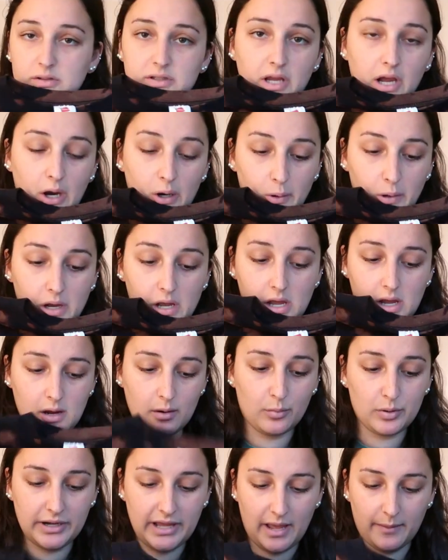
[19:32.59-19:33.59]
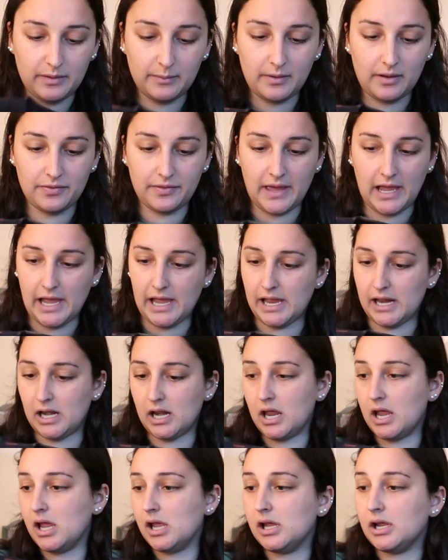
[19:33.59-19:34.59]
So pretty happy about that.
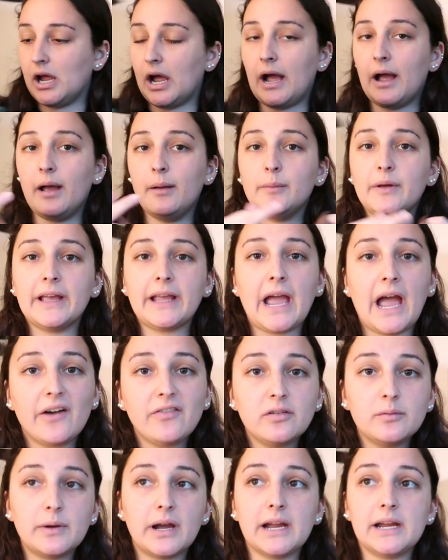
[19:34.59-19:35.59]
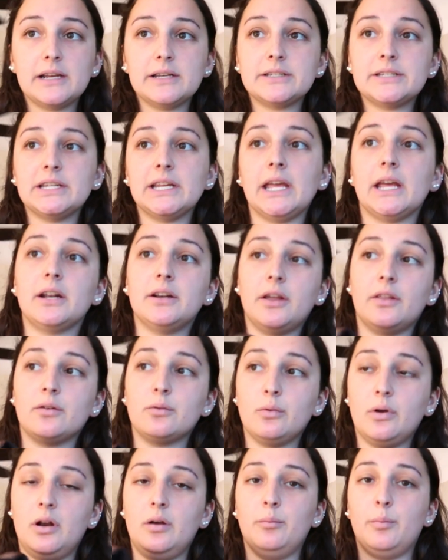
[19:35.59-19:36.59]
I'm like half a mind to get another
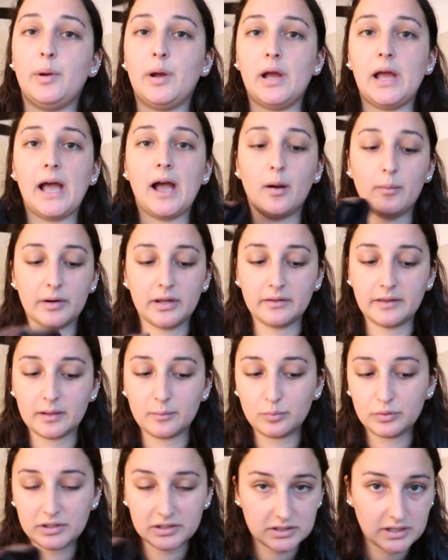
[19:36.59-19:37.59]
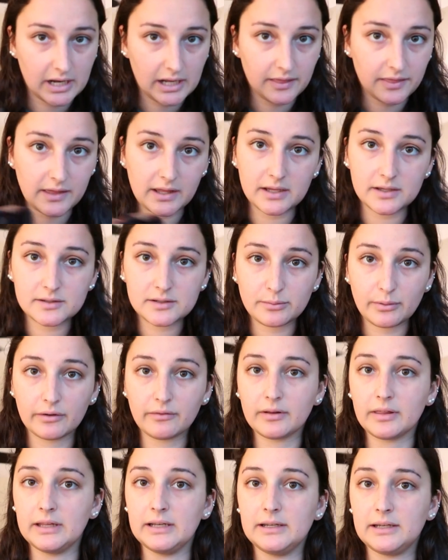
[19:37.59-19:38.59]
one, but how many like bleach dyed things do I
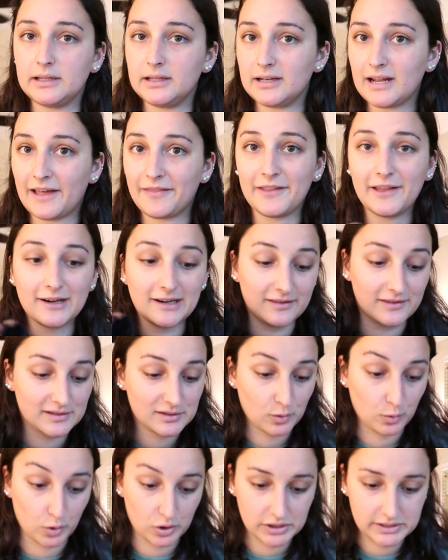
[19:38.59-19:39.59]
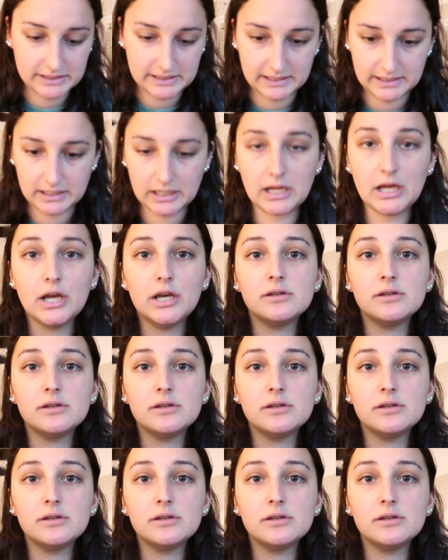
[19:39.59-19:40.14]
really need at the end of this quarantine?